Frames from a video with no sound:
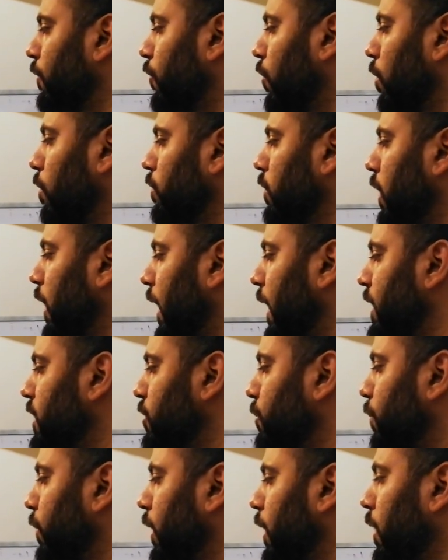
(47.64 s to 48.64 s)
from the
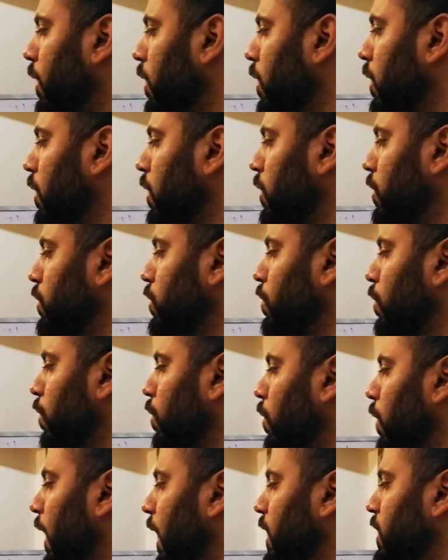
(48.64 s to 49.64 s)
aspirin.
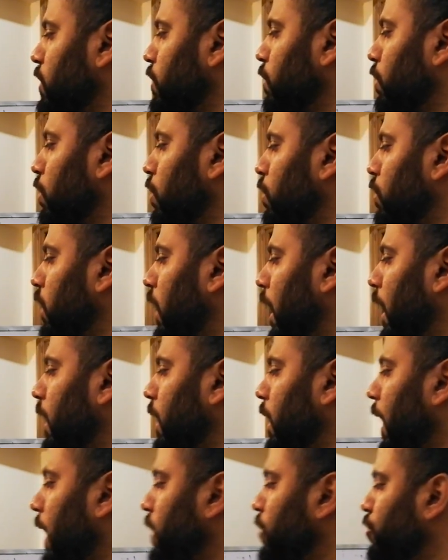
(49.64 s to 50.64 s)
So as you know
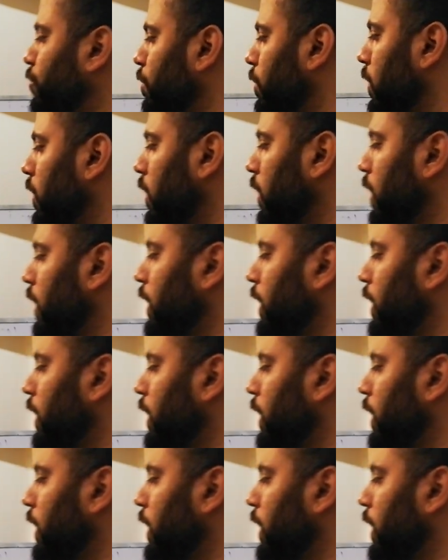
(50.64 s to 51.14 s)
that aspirin